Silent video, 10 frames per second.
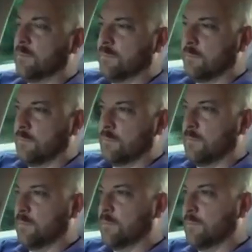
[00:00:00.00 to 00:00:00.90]

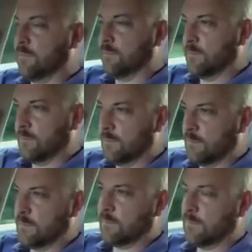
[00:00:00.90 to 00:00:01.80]

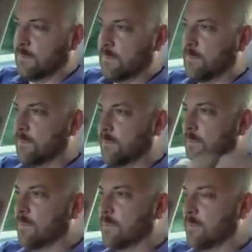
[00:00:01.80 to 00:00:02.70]

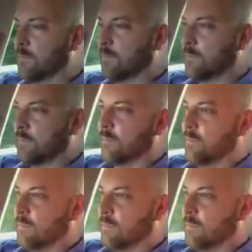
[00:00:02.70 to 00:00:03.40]
No words are spoken by the person on screen.